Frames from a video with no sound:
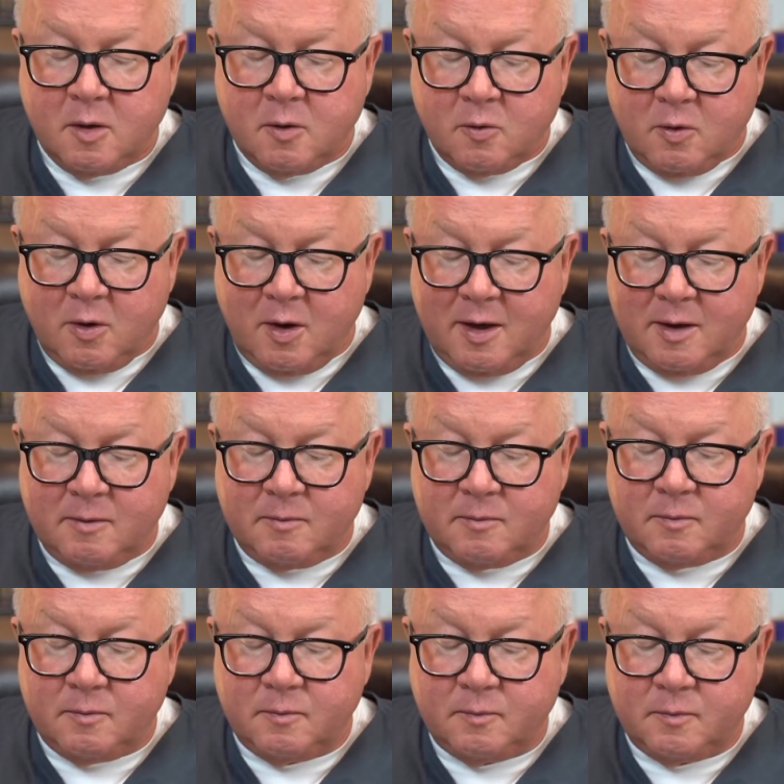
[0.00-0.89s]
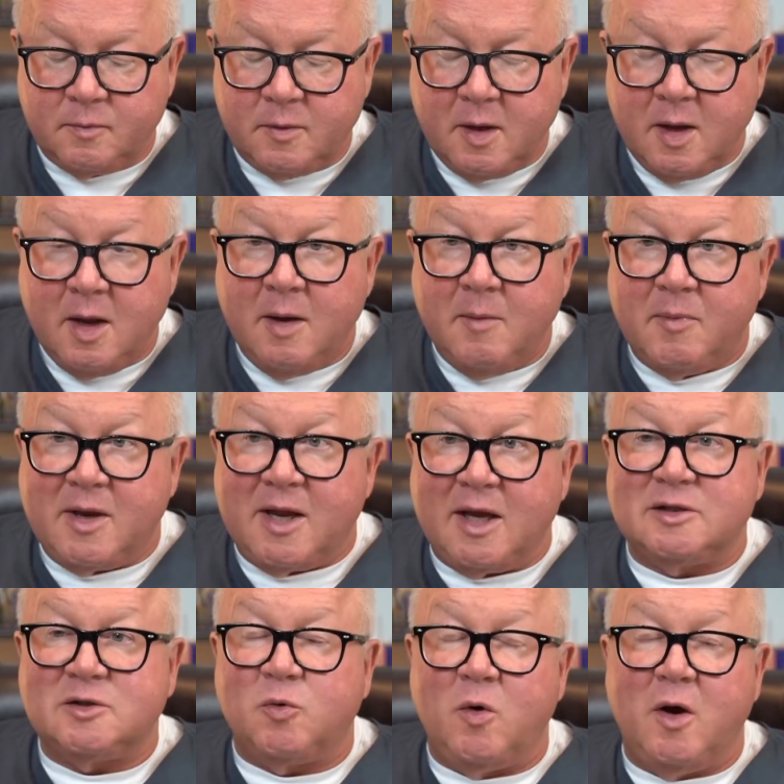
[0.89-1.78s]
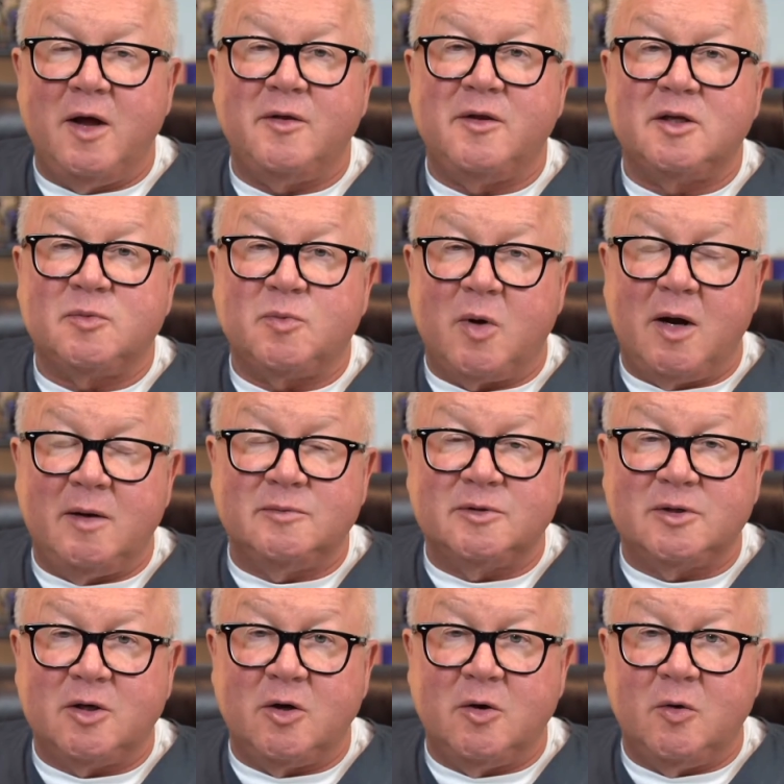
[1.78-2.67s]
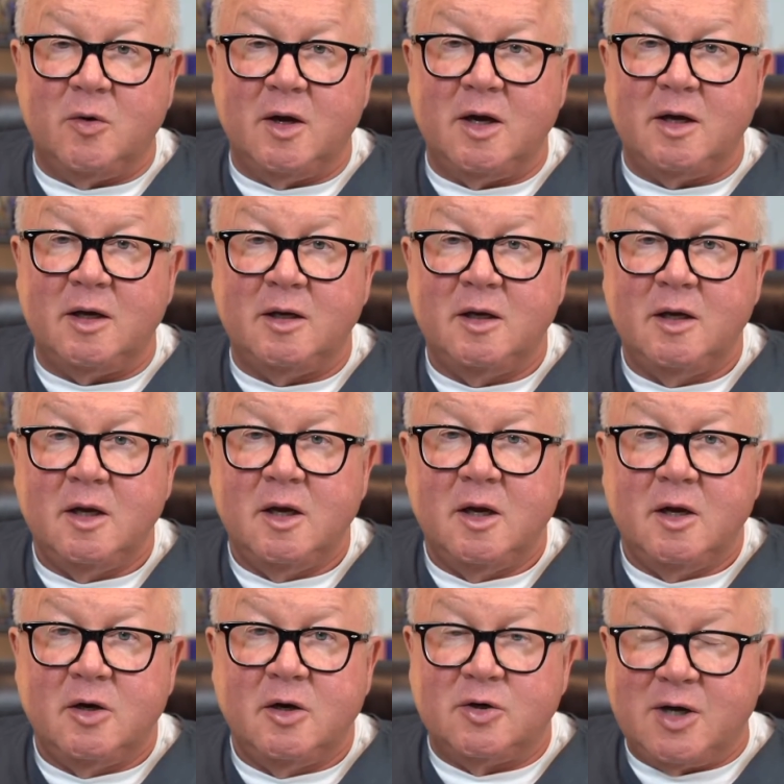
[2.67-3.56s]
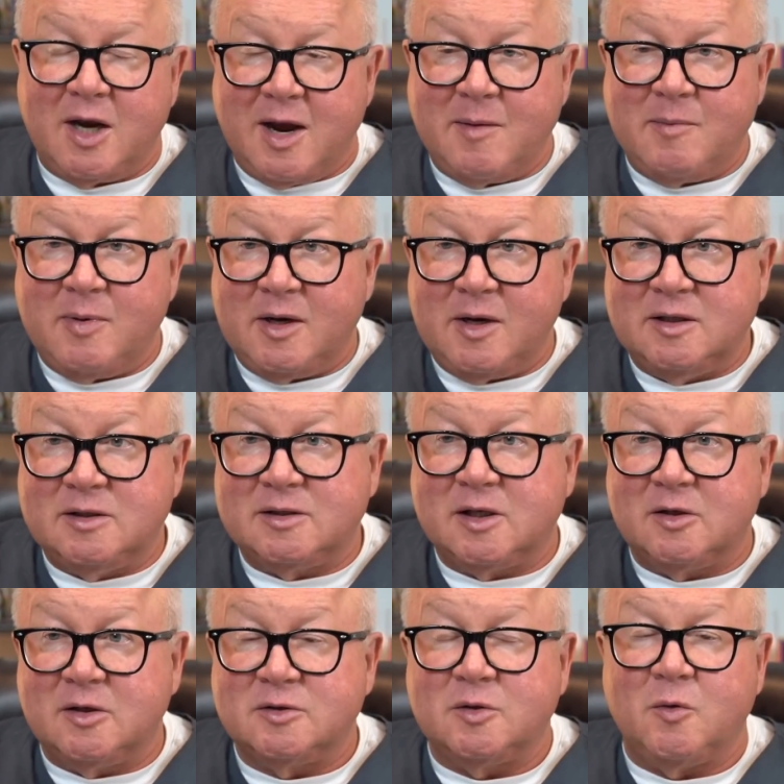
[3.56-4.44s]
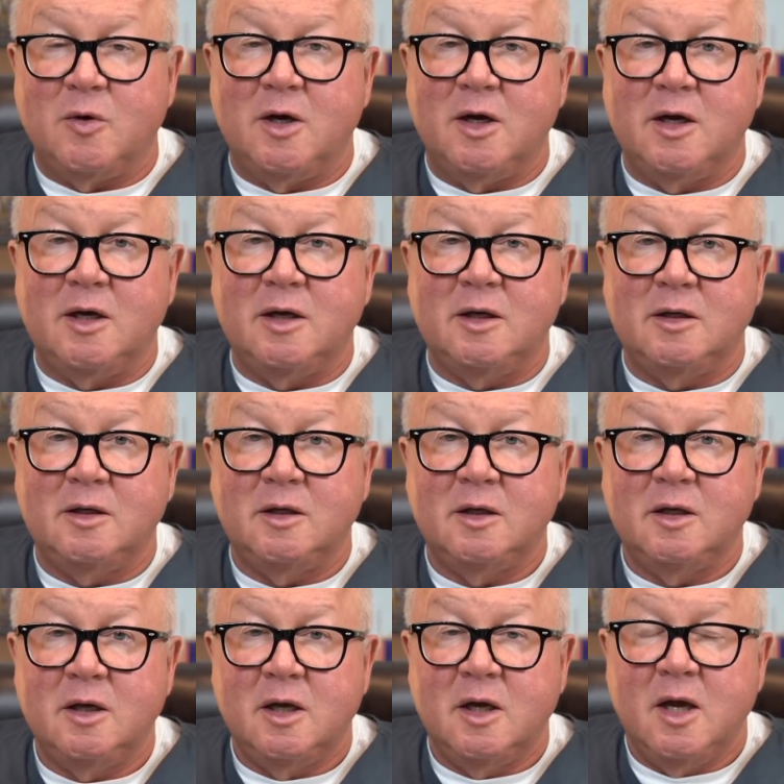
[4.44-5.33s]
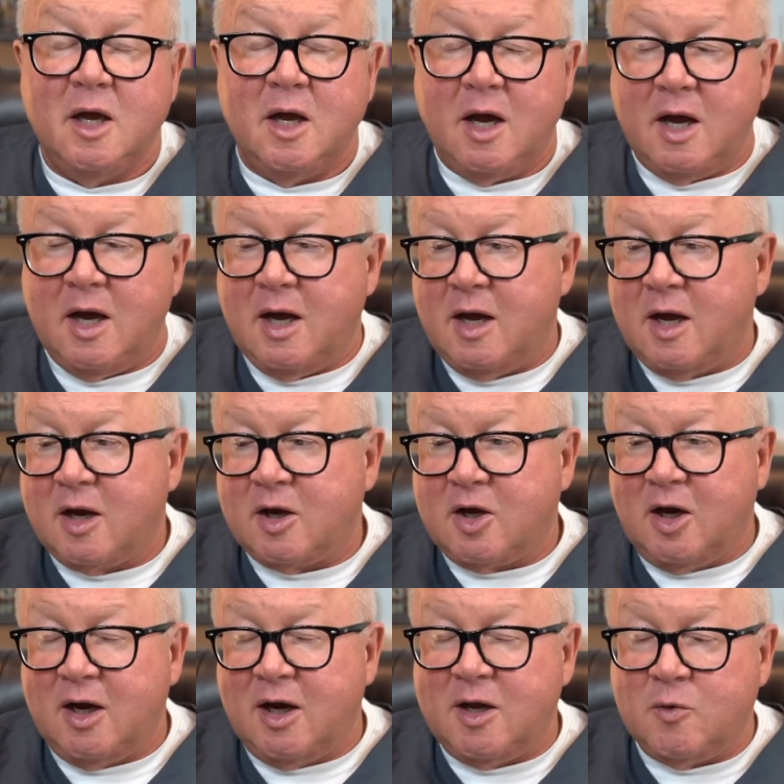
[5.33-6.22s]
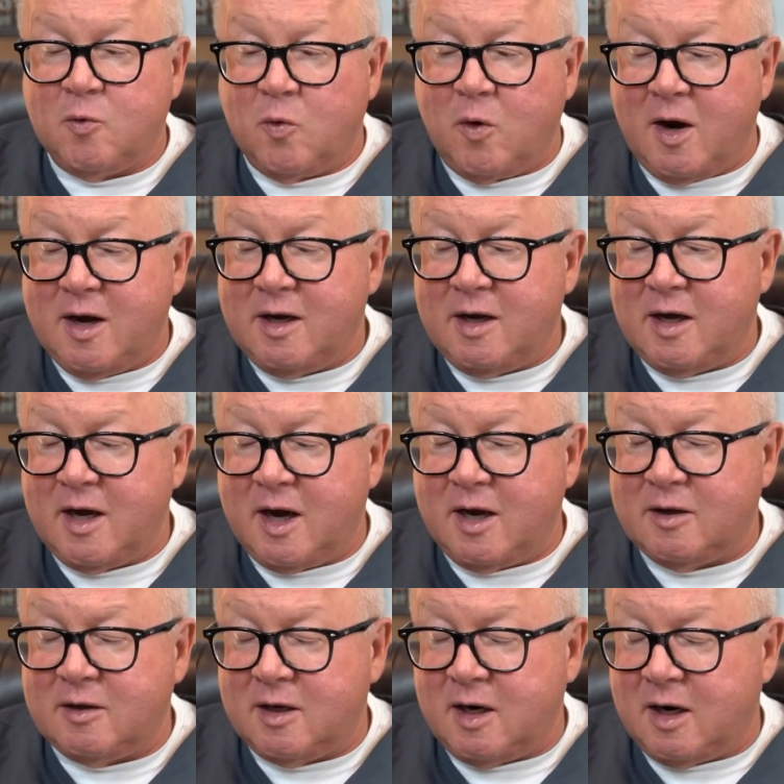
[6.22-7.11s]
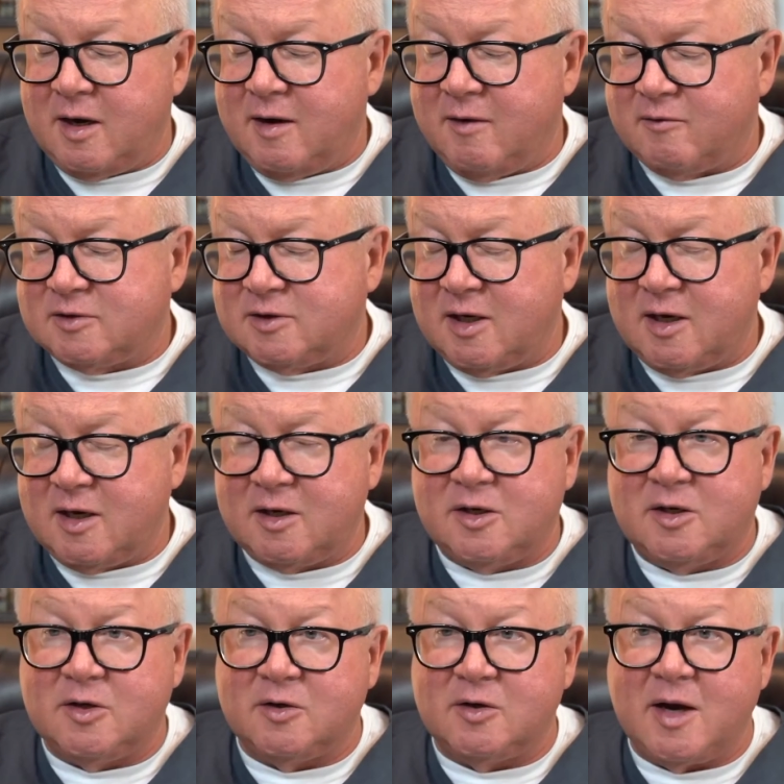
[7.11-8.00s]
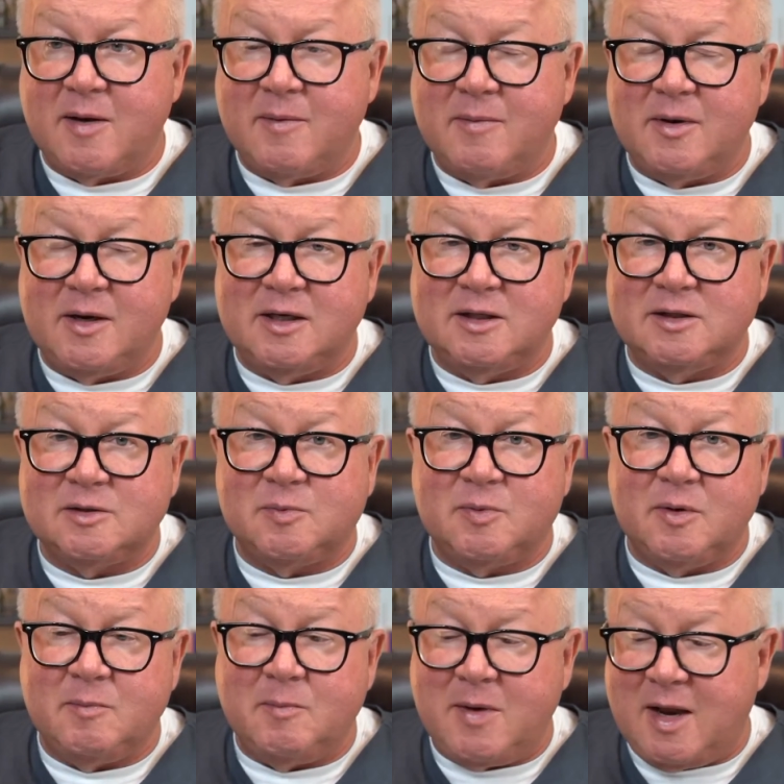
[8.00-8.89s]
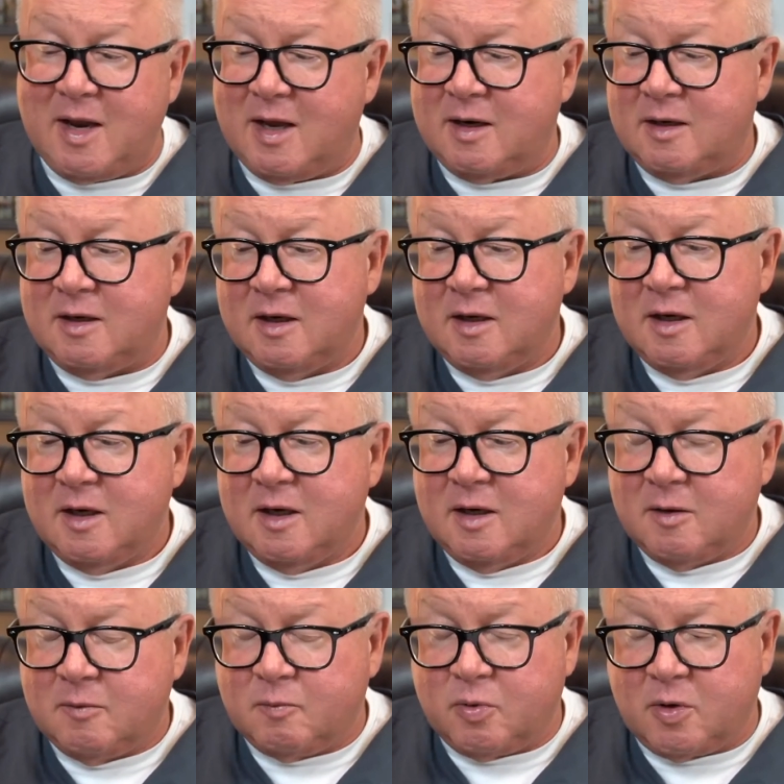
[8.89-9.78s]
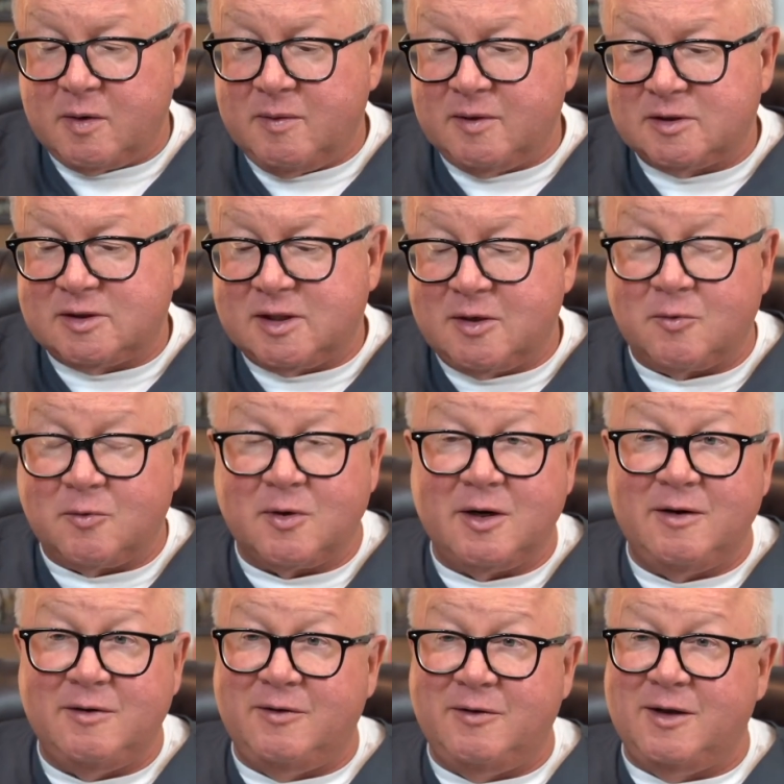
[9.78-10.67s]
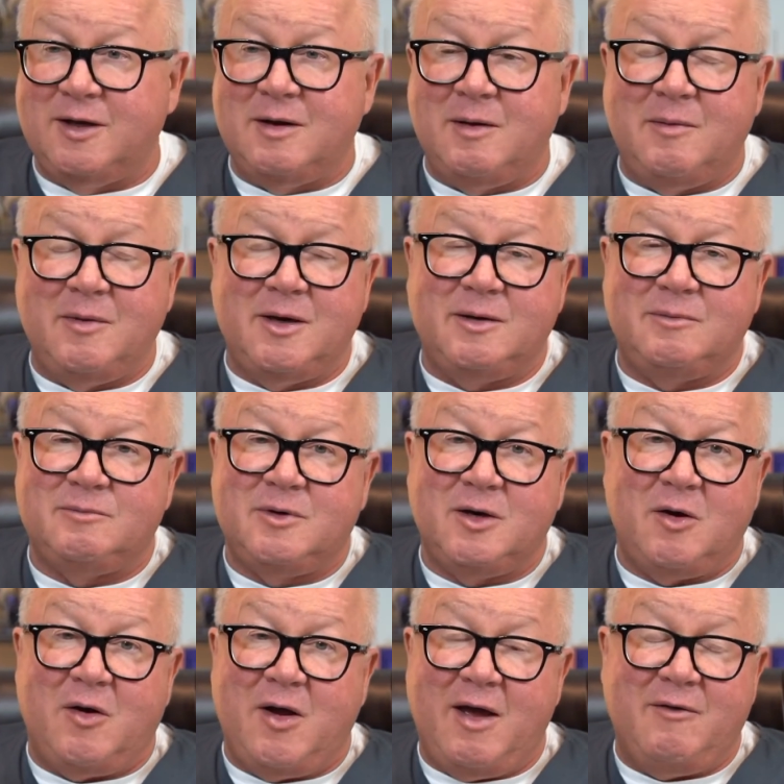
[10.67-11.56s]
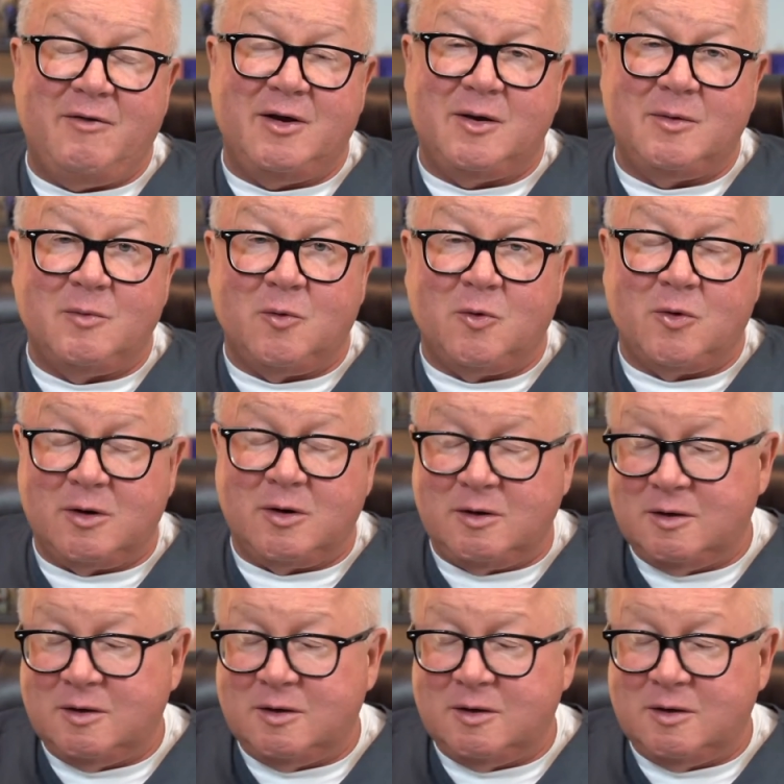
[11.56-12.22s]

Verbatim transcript: Right. But guess what? These problems go away your diabetes goes away. Uh, I call it unwinding. I, I never say and cure diabetes, but man, pretty much get rid of it. I mean, you don't have it anymore.